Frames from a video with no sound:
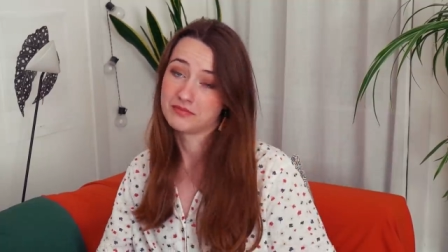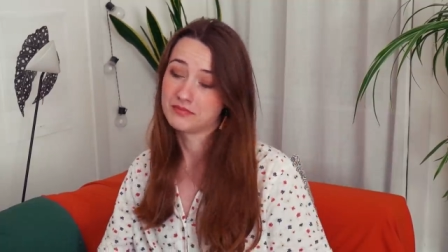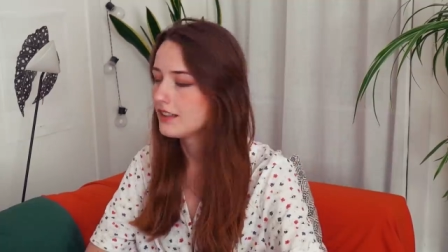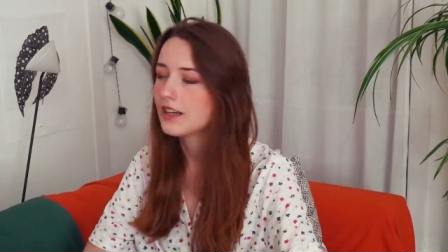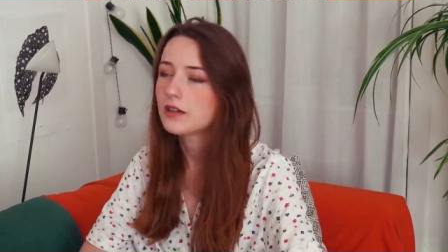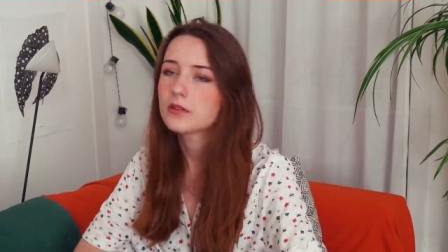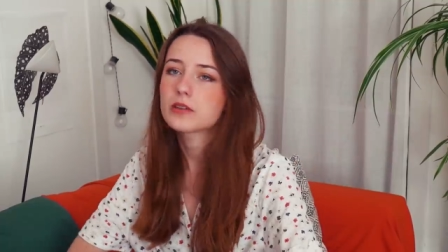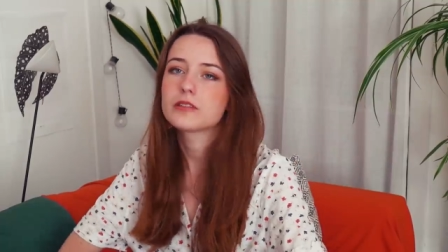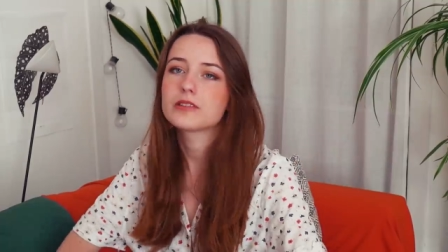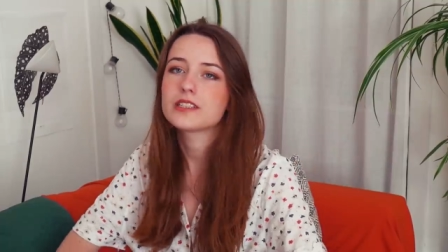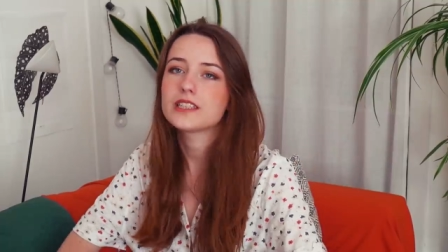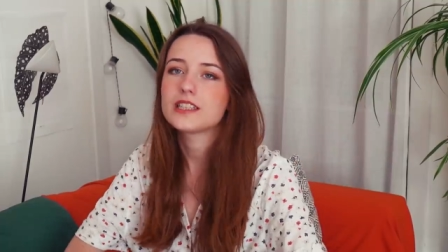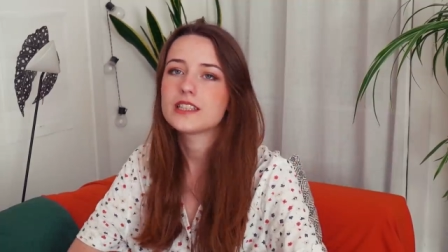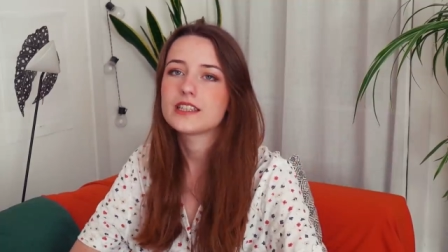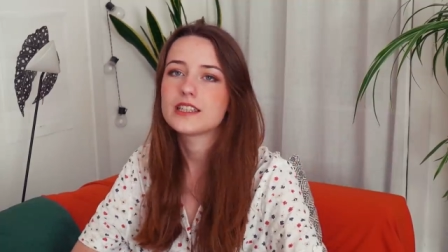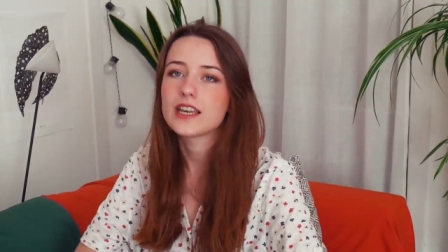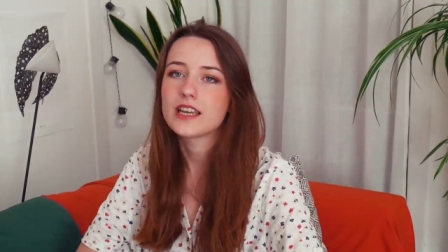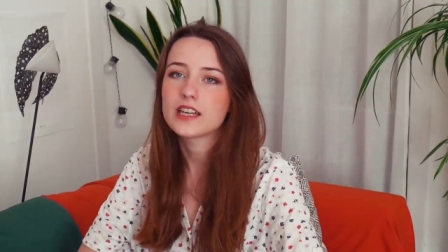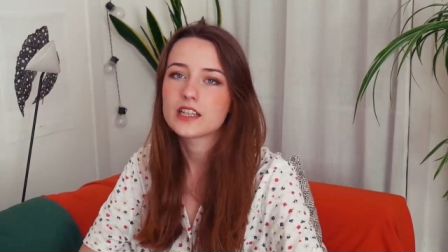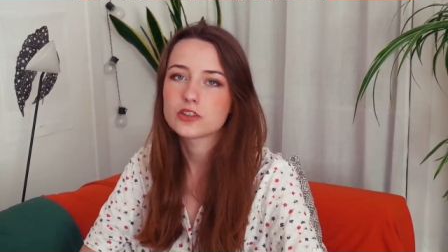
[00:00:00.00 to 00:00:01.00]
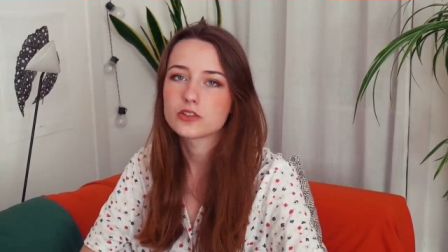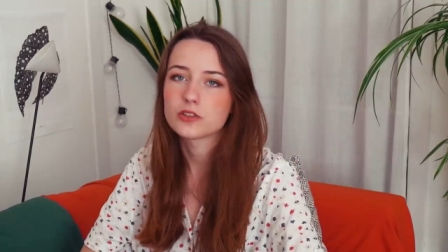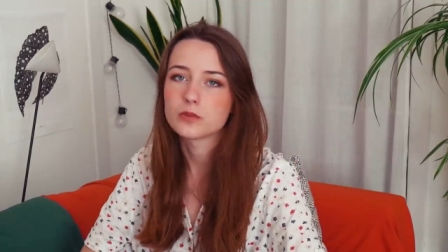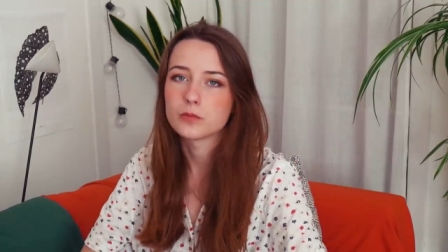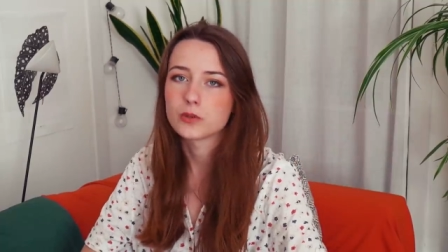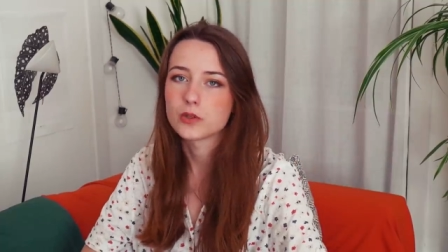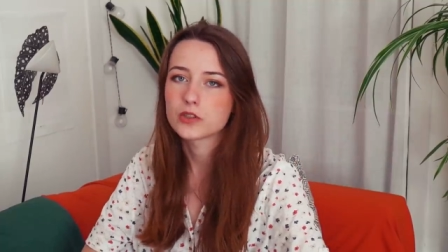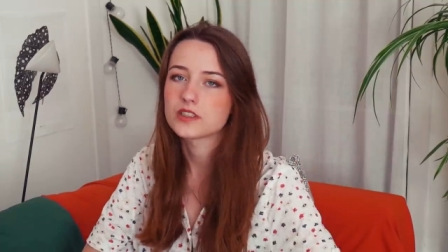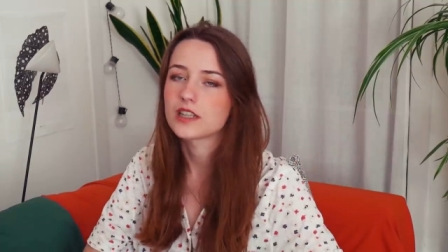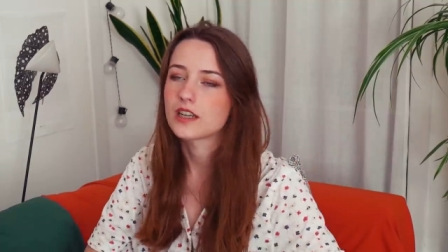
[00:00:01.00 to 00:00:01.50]
Now we're really getting to the
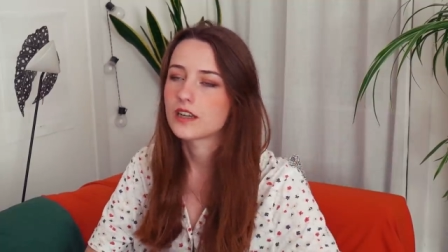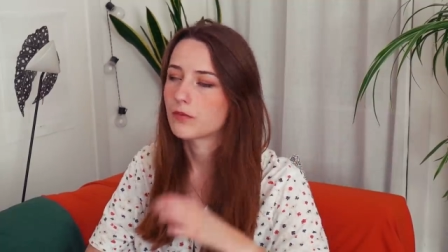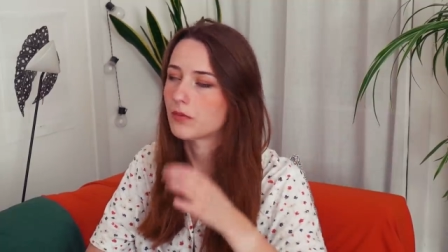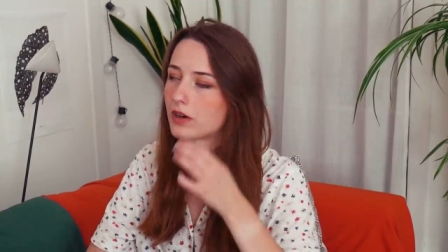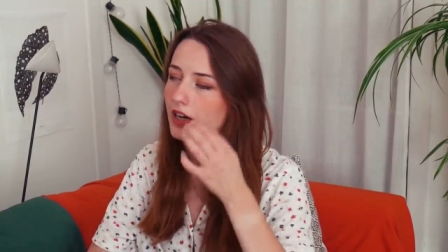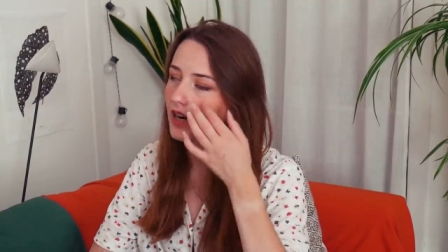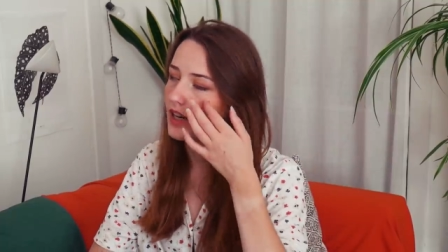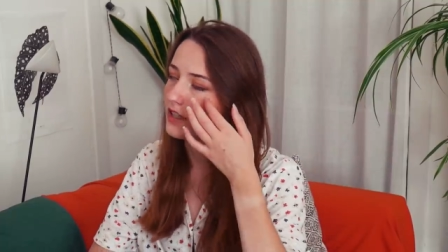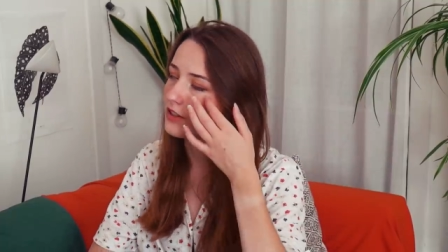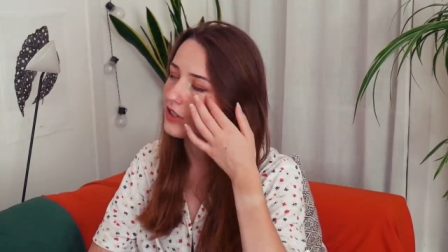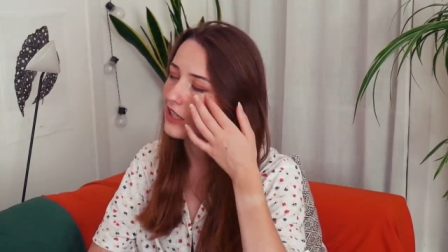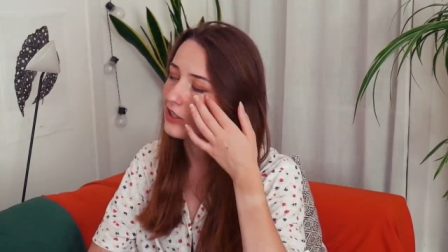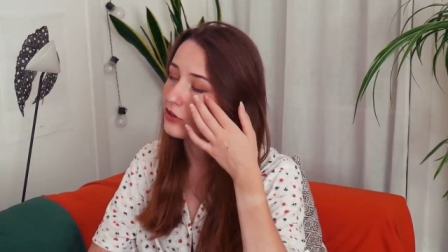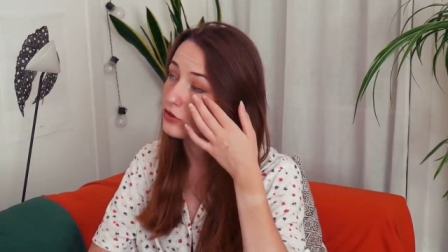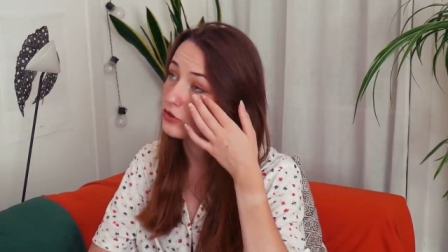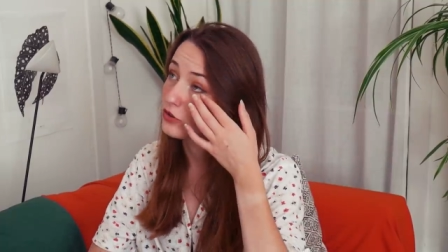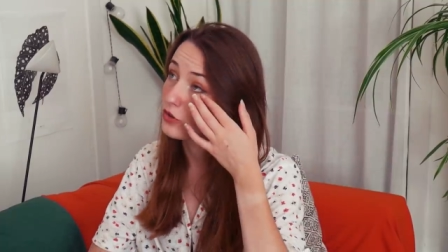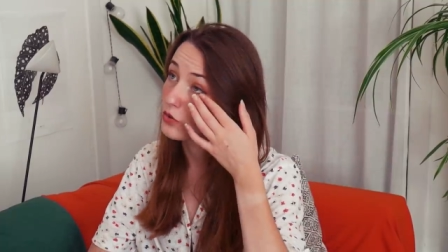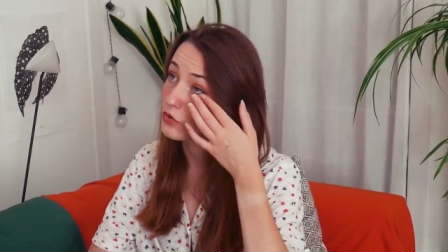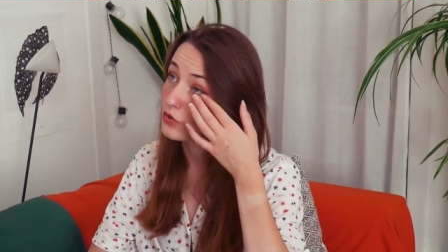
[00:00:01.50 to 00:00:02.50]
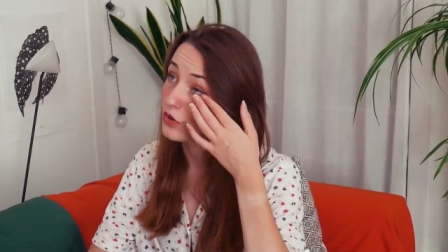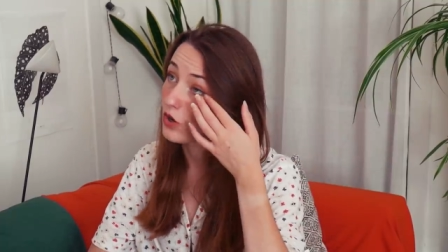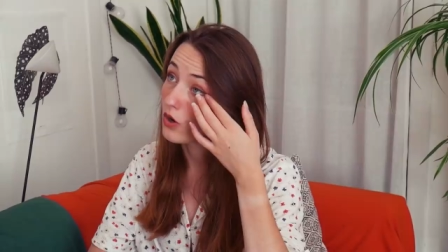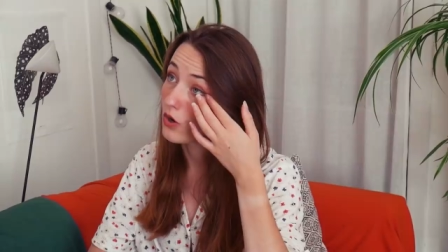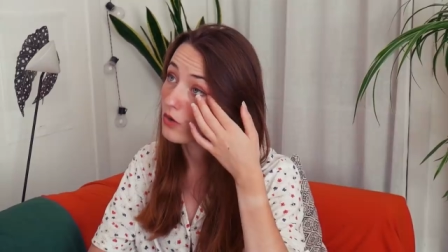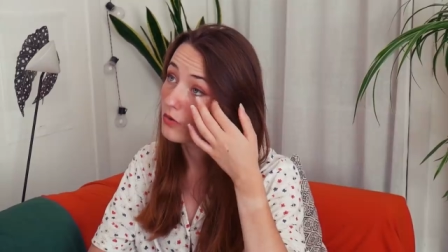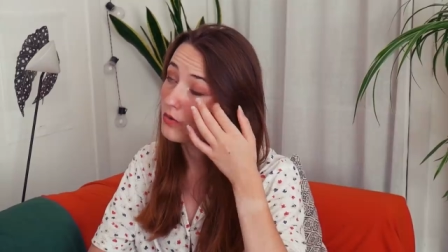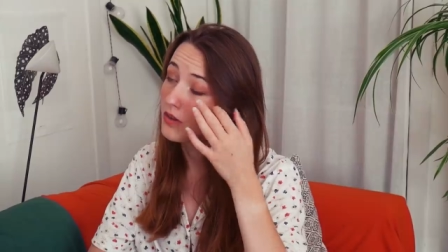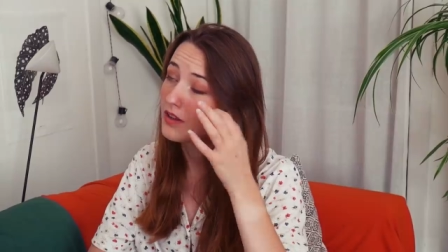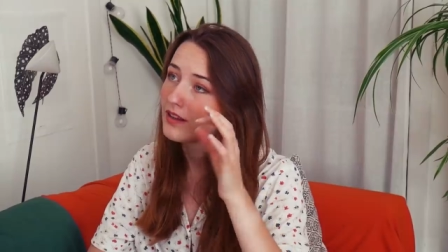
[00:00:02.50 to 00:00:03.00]
books that I, where I, I just don't
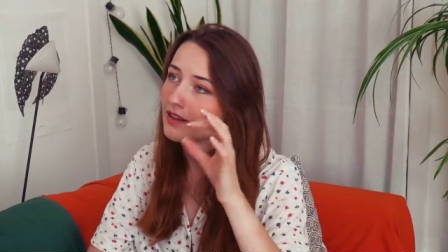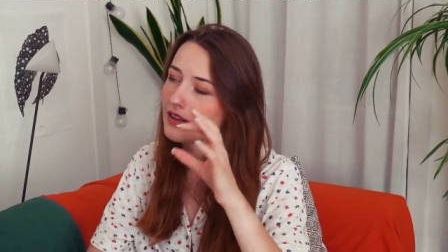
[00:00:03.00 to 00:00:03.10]
know.